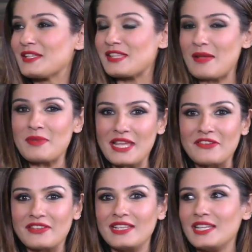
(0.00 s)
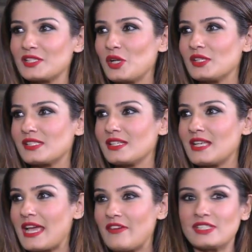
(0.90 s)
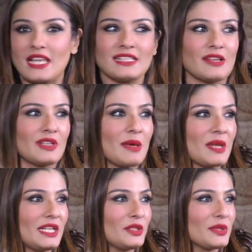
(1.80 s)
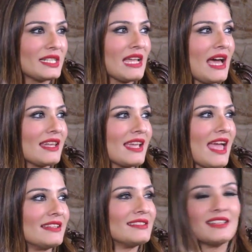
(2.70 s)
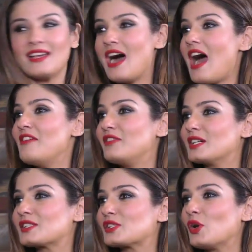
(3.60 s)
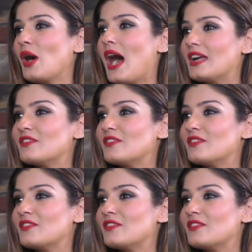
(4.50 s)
So I'm like really exhausted. Like I was telling someone, I'm ready to retire again. I have worked so hard,